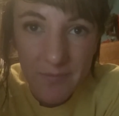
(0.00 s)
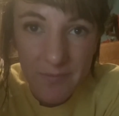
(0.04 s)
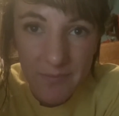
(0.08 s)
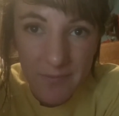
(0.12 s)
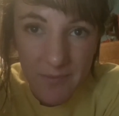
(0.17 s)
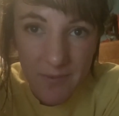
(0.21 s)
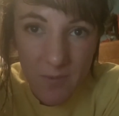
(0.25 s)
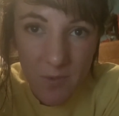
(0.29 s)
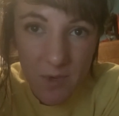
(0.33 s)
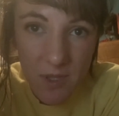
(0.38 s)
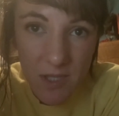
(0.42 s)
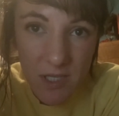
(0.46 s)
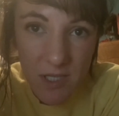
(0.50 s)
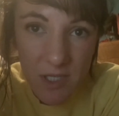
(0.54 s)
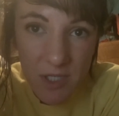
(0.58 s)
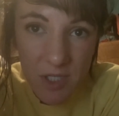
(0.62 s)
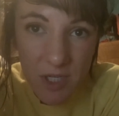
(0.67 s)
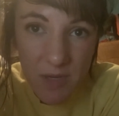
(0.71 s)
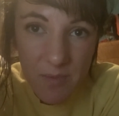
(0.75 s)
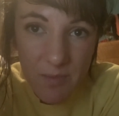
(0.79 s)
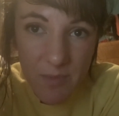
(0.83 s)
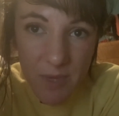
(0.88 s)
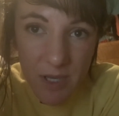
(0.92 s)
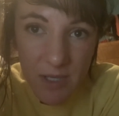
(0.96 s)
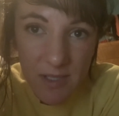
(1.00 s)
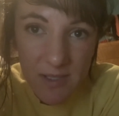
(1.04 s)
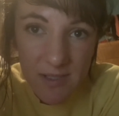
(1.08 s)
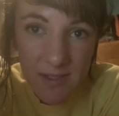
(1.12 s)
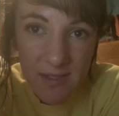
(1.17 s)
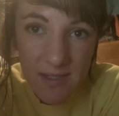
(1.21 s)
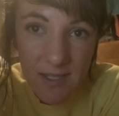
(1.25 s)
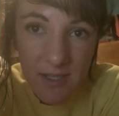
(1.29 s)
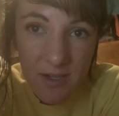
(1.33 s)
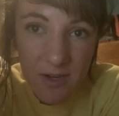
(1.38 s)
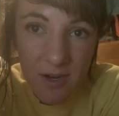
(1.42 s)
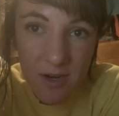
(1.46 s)
When the chipmunks
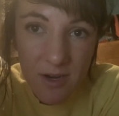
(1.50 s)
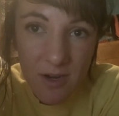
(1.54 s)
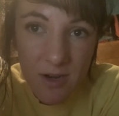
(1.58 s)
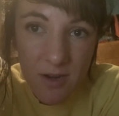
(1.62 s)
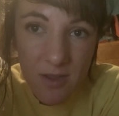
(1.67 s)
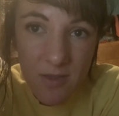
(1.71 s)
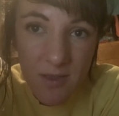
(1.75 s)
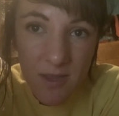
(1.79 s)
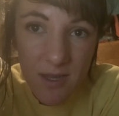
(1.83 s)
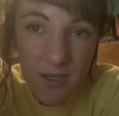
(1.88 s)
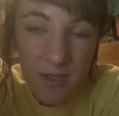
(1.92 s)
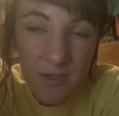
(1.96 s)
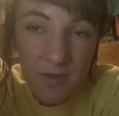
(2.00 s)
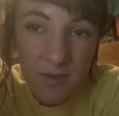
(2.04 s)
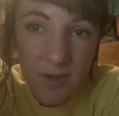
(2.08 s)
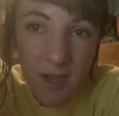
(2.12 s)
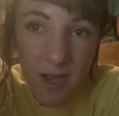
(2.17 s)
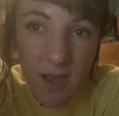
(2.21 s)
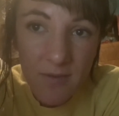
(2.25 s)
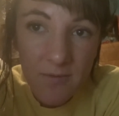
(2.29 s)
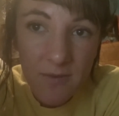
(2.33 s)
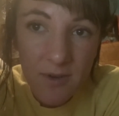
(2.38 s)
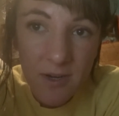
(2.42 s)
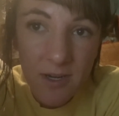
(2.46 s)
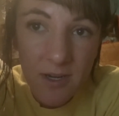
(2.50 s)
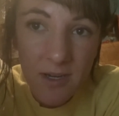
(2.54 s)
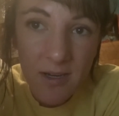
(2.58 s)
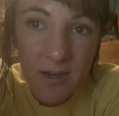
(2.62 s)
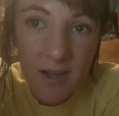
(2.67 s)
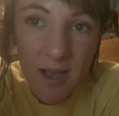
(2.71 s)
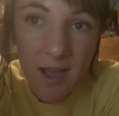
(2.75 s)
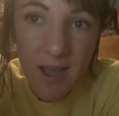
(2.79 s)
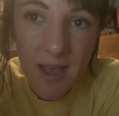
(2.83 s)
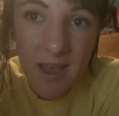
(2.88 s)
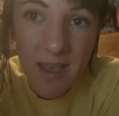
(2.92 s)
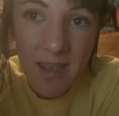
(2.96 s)
see her, they do not run and
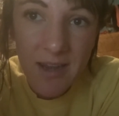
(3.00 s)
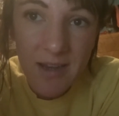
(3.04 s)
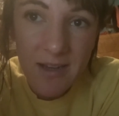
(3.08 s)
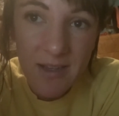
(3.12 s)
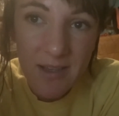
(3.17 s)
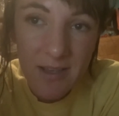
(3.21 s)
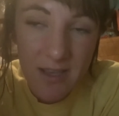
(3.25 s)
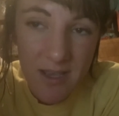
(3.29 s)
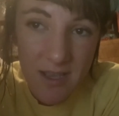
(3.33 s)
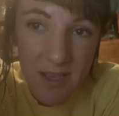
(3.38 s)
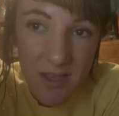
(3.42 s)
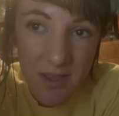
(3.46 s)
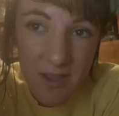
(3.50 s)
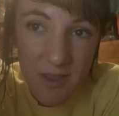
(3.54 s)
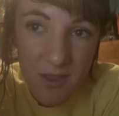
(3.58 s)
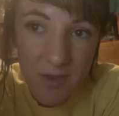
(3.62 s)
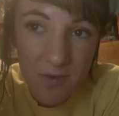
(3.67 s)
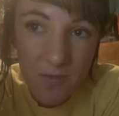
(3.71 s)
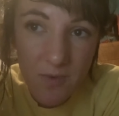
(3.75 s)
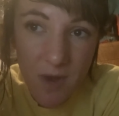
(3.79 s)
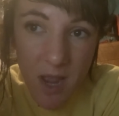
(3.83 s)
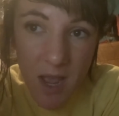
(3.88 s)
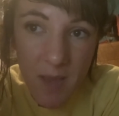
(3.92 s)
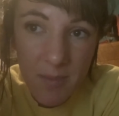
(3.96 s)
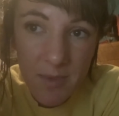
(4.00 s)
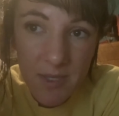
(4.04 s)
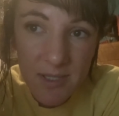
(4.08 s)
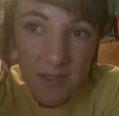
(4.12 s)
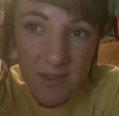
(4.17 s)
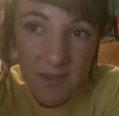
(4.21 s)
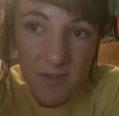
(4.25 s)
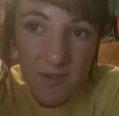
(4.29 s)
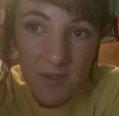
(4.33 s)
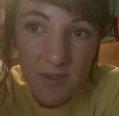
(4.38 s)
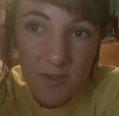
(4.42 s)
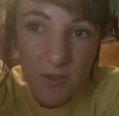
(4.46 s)
hide. The
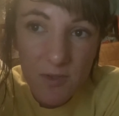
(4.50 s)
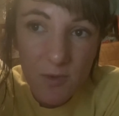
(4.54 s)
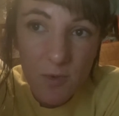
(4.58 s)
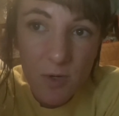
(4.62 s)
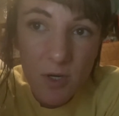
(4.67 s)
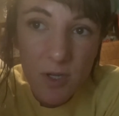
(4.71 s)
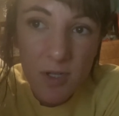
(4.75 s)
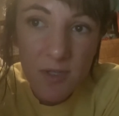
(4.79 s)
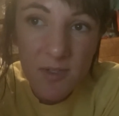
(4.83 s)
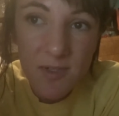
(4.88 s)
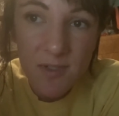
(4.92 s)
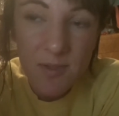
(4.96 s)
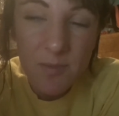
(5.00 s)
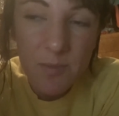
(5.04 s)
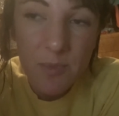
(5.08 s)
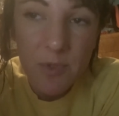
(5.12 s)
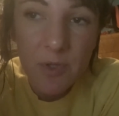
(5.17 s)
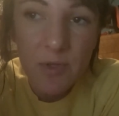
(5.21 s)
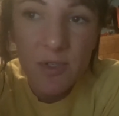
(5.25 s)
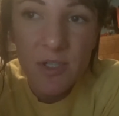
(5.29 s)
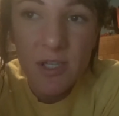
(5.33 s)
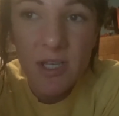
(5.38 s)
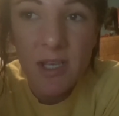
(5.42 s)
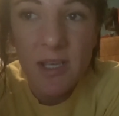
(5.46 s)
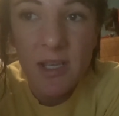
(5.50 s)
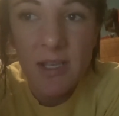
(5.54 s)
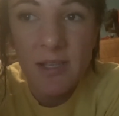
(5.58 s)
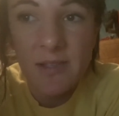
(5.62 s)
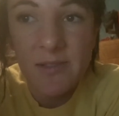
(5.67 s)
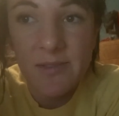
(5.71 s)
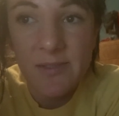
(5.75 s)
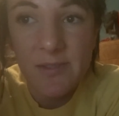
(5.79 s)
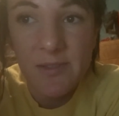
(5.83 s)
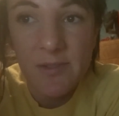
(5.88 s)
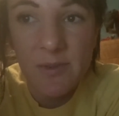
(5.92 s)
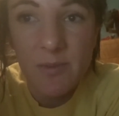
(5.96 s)
rabbits, squirrels, and blue
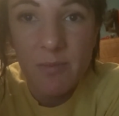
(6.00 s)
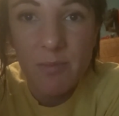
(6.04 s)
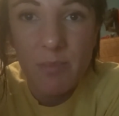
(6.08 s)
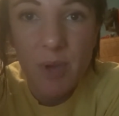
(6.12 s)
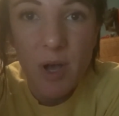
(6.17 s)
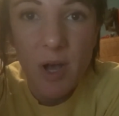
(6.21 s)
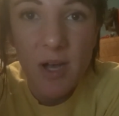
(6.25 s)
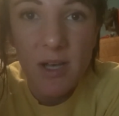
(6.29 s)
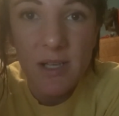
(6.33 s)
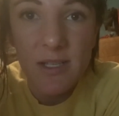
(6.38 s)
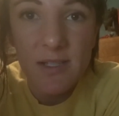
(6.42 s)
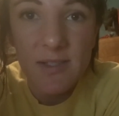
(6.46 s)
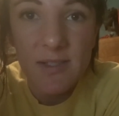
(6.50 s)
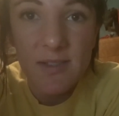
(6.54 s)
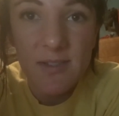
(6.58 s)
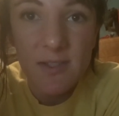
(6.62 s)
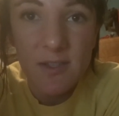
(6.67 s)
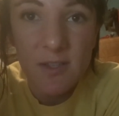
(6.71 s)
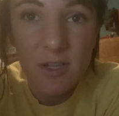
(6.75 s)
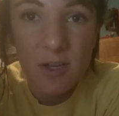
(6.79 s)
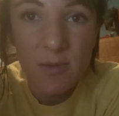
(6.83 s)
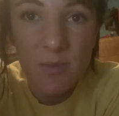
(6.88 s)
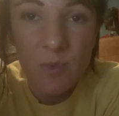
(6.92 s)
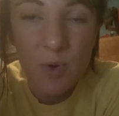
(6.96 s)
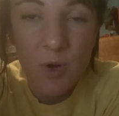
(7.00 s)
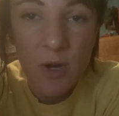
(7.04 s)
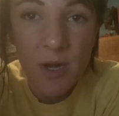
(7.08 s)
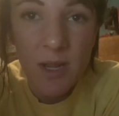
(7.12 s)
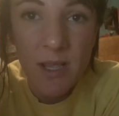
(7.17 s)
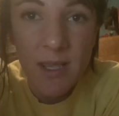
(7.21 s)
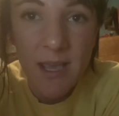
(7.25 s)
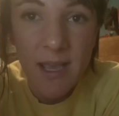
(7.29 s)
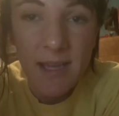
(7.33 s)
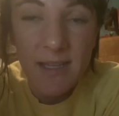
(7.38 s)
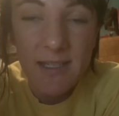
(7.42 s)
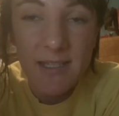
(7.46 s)
jays pause in their
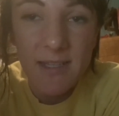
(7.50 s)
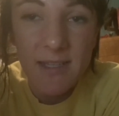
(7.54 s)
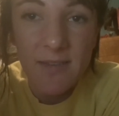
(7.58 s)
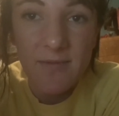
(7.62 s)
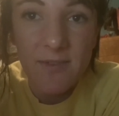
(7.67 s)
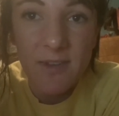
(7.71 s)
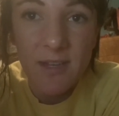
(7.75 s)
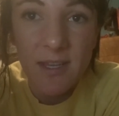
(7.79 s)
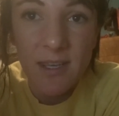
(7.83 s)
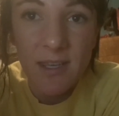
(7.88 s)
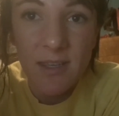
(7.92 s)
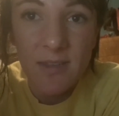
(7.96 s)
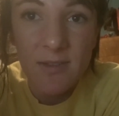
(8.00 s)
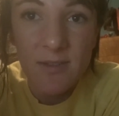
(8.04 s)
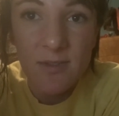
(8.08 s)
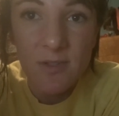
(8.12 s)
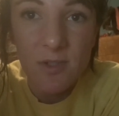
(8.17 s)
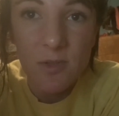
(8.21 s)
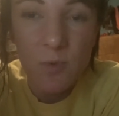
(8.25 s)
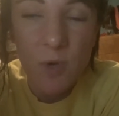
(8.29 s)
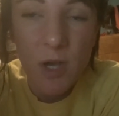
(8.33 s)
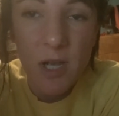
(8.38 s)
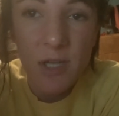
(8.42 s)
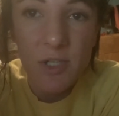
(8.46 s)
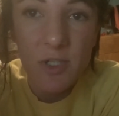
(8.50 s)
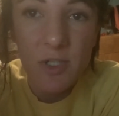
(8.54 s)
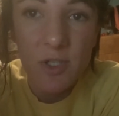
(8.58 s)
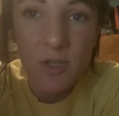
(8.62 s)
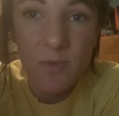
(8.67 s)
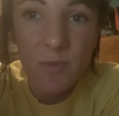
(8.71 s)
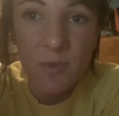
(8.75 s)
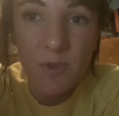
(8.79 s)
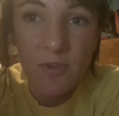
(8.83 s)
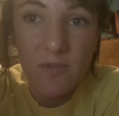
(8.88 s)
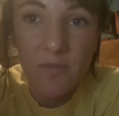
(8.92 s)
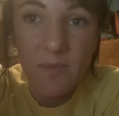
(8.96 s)
morning activity to watch her
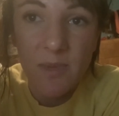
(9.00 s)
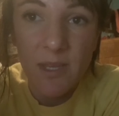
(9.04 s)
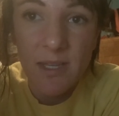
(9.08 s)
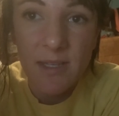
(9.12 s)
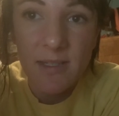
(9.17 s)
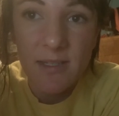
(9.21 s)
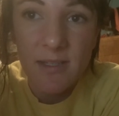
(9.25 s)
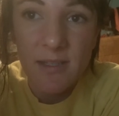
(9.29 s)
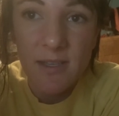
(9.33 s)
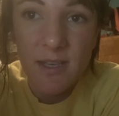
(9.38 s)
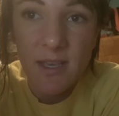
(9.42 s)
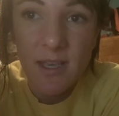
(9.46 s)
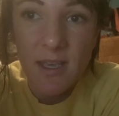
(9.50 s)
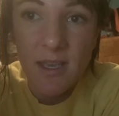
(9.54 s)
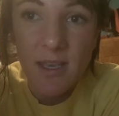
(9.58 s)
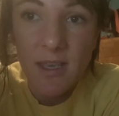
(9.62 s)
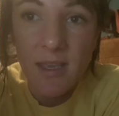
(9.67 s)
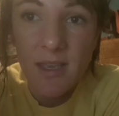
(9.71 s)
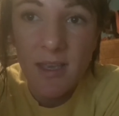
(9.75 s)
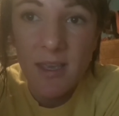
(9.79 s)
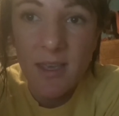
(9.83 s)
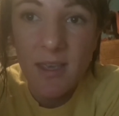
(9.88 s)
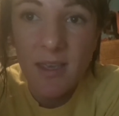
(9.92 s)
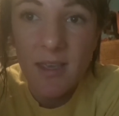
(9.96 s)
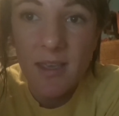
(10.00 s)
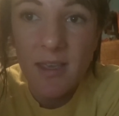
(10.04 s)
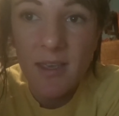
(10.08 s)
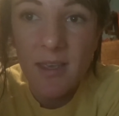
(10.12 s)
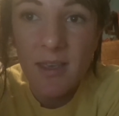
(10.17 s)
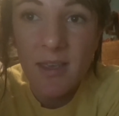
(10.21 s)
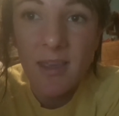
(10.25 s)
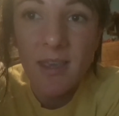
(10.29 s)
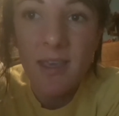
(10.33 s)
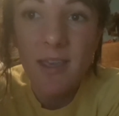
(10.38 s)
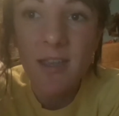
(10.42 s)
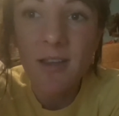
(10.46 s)
movement.
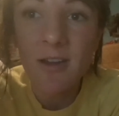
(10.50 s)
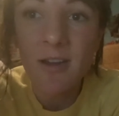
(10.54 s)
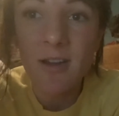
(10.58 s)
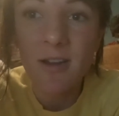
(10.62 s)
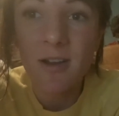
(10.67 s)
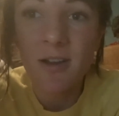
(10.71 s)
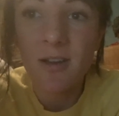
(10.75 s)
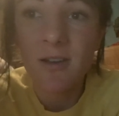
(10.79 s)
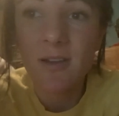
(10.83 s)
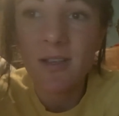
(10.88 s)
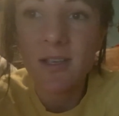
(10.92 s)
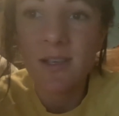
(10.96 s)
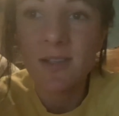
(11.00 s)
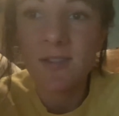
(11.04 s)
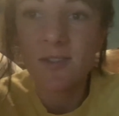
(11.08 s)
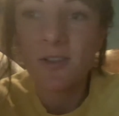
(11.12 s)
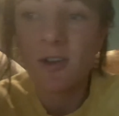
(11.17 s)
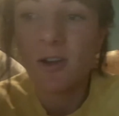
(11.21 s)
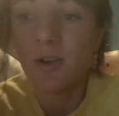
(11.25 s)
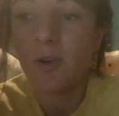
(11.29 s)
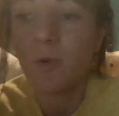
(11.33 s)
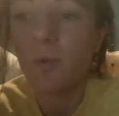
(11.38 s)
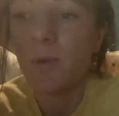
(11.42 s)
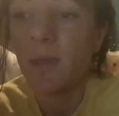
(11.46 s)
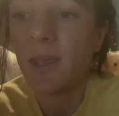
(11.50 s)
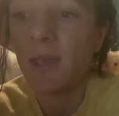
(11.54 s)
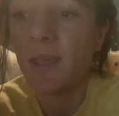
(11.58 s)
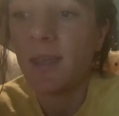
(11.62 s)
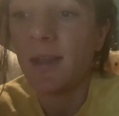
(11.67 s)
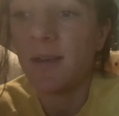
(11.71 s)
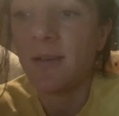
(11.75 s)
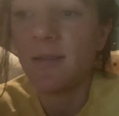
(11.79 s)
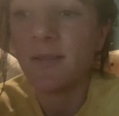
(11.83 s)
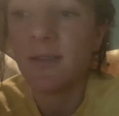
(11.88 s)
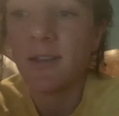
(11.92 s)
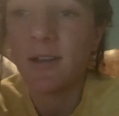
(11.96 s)
Here is our
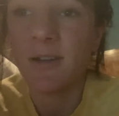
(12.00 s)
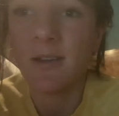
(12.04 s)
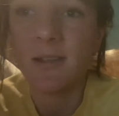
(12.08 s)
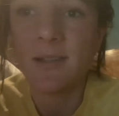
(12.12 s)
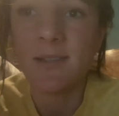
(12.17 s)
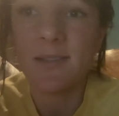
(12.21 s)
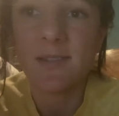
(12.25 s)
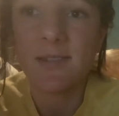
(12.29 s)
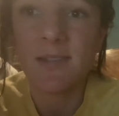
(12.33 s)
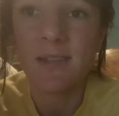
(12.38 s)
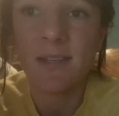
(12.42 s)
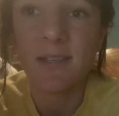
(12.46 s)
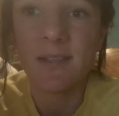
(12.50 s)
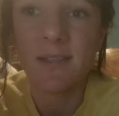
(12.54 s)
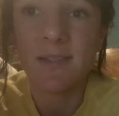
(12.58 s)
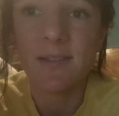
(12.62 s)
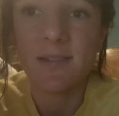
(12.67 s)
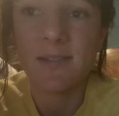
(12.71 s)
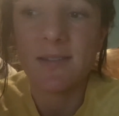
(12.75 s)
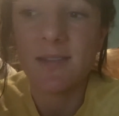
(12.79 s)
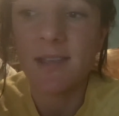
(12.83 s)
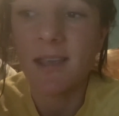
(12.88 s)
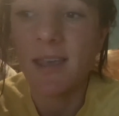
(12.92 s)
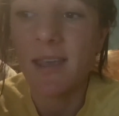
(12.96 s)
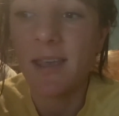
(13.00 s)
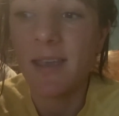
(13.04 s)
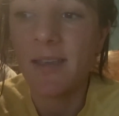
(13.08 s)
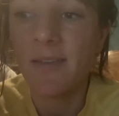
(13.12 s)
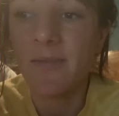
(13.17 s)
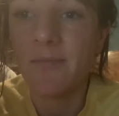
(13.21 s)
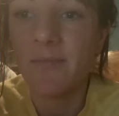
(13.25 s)
queen, their instincts say.